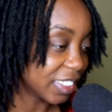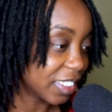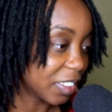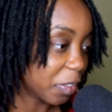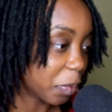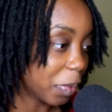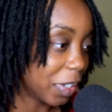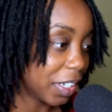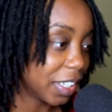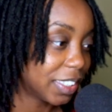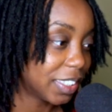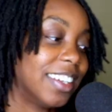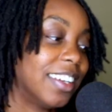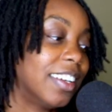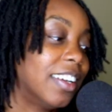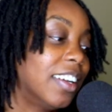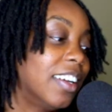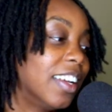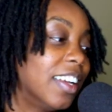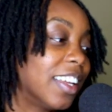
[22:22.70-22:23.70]
What?
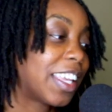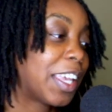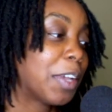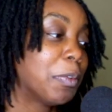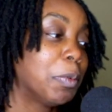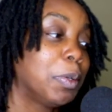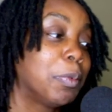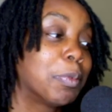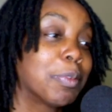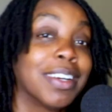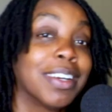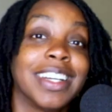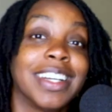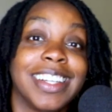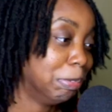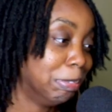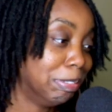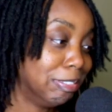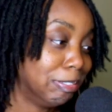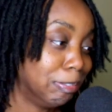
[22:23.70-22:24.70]
Can we run?
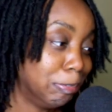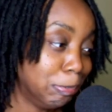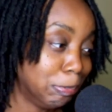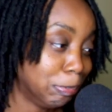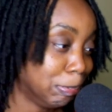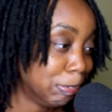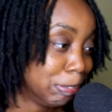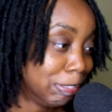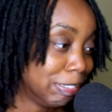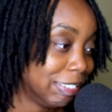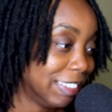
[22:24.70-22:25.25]
Ooh.